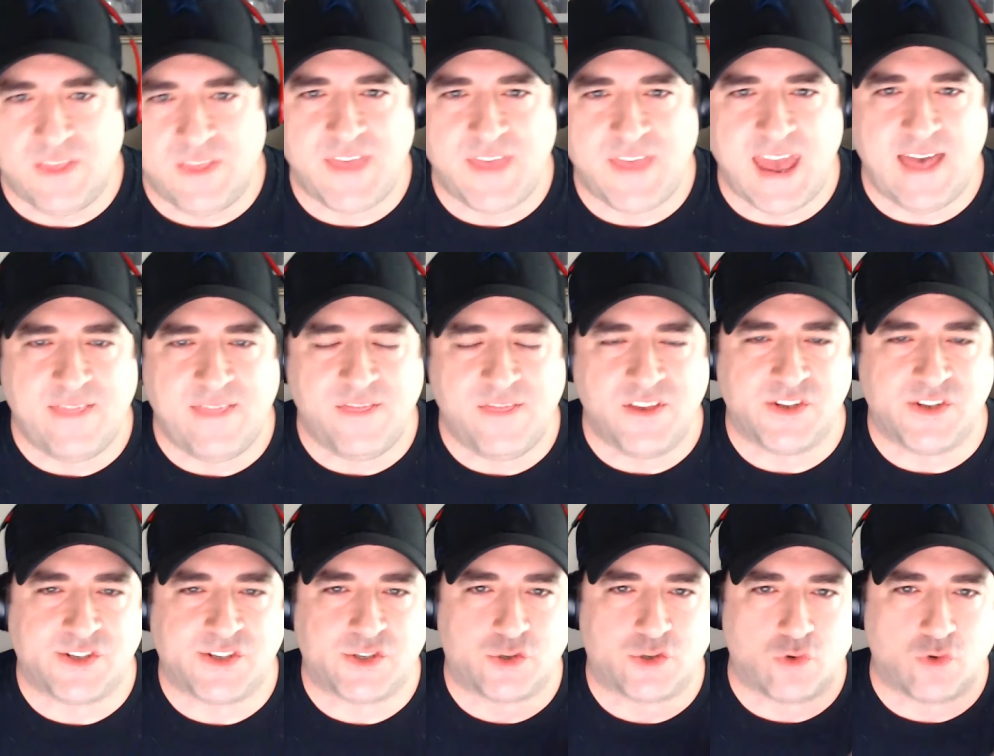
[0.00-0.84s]
that the
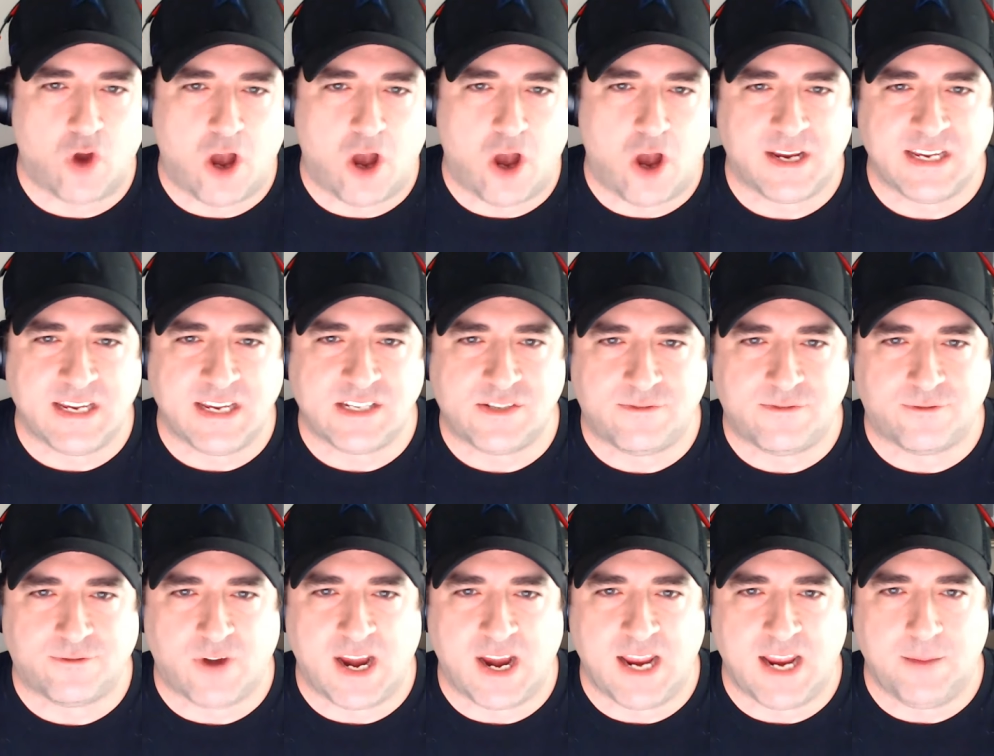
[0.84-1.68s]
strongest
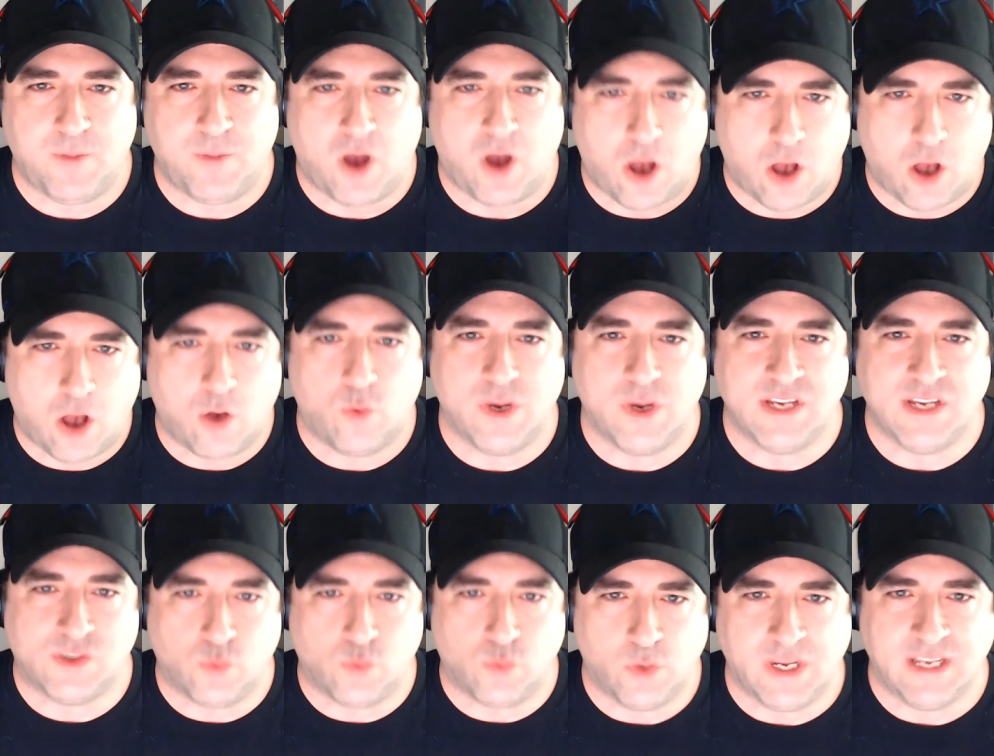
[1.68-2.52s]
frame
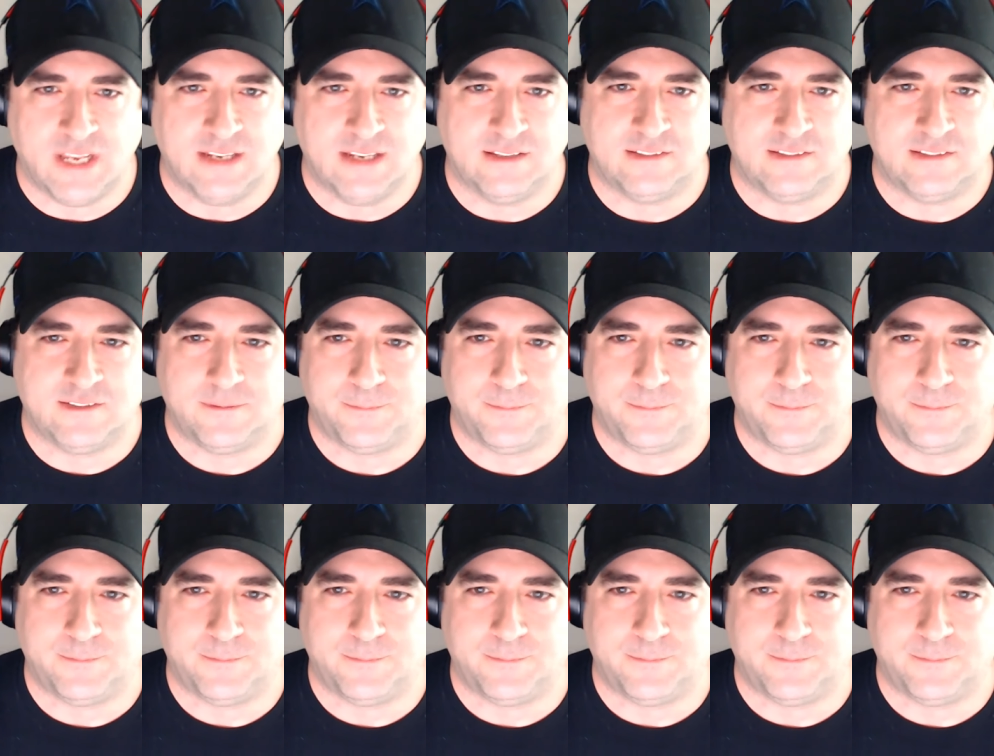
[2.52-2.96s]
always wins